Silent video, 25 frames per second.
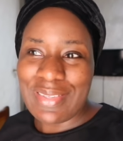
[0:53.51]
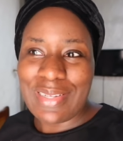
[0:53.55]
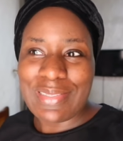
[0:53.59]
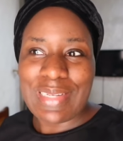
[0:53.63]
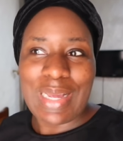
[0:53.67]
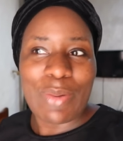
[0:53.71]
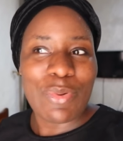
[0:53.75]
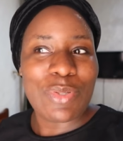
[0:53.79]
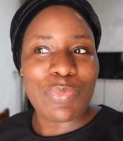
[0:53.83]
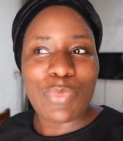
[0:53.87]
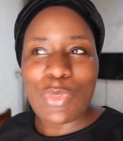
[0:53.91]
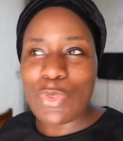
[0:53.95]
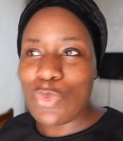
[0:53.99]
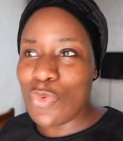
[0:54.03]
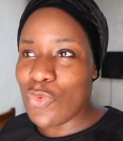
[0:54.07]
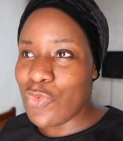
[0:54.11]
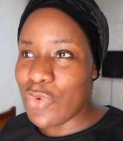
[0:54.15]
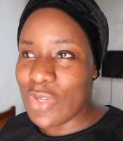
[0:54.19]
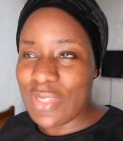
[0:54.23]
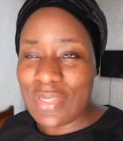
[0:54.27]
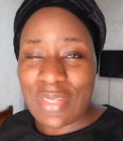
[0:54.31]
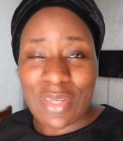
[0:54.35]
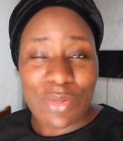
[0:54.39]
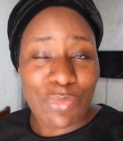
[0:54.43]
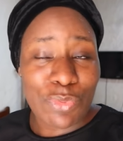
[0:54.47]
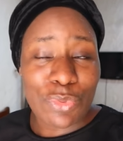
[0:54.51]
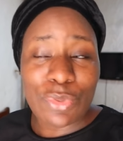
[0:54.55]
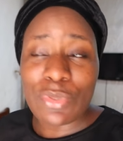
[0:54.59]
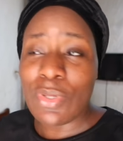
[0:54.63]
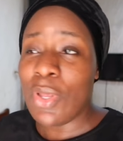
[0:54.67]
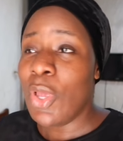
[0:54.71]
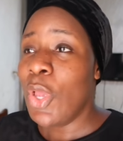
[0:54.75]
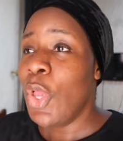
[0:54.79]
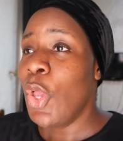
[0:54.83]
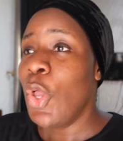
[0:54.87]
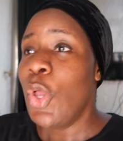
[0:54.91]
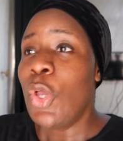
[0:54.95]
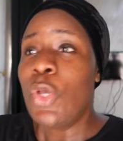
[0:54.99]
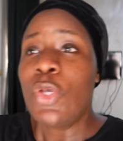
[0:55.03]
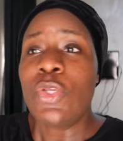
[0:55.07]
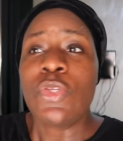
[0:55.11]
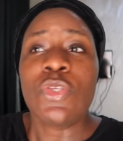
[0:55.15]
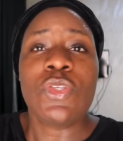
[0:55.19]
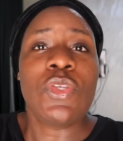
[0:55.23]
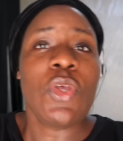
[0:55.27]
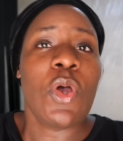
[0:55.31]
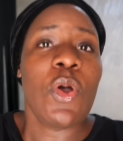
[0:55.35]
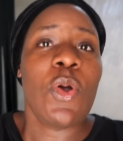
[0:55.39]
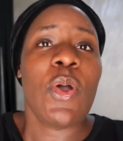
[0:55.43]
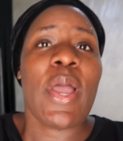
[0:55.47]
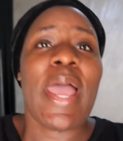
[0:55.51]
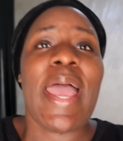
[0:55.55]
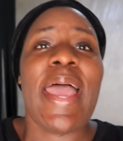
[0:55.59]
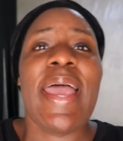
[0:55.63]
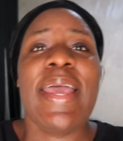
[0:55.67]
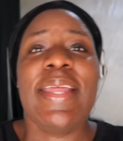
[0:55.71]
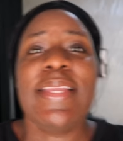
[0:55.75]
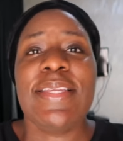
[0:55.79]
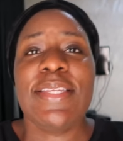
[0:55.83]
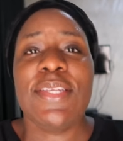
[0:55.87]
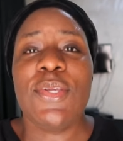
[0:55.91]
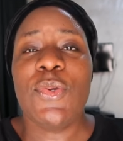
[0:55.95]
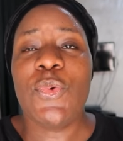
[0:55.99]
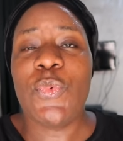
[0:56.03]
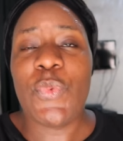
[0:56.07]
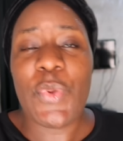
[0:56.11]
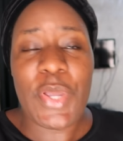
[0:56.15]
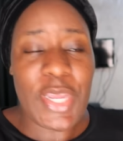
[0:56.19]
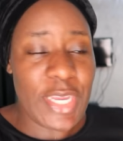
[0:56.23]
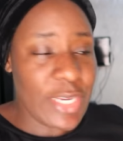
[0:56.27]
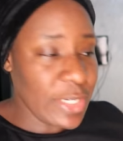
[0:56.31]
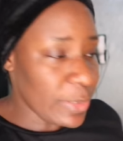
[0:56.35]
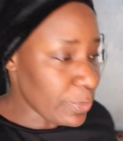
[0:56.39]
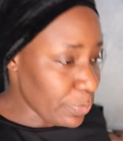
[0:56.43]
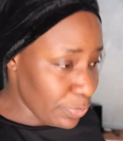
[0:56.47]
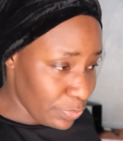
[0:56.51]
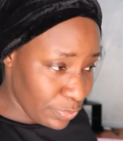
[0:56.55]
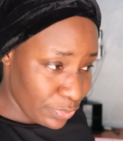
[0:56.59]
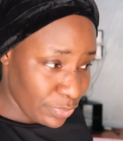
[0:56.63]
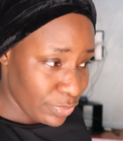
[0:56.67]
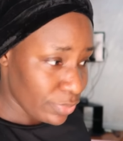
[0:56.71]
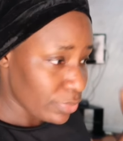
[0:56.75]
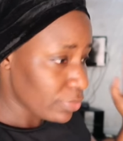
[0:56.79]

Now they're with me twenty-four seven. So anyway,